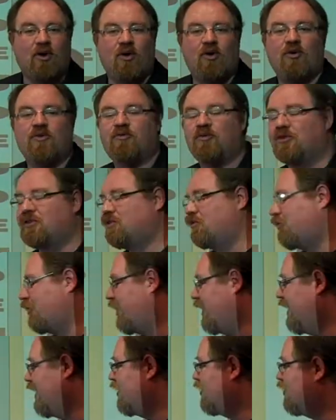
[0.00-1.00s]
who voted for
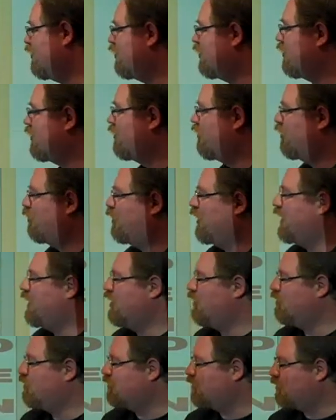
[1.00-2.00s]
A, who voted for B,
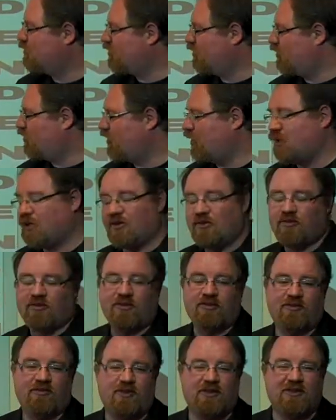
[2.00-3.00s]
who voted for C, who
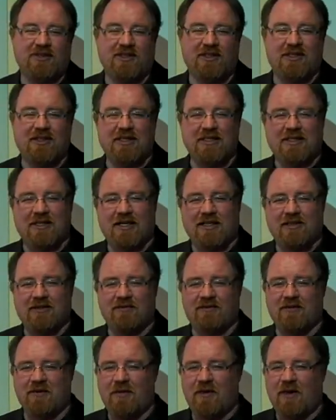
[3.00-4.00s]
voted for D. And this kind of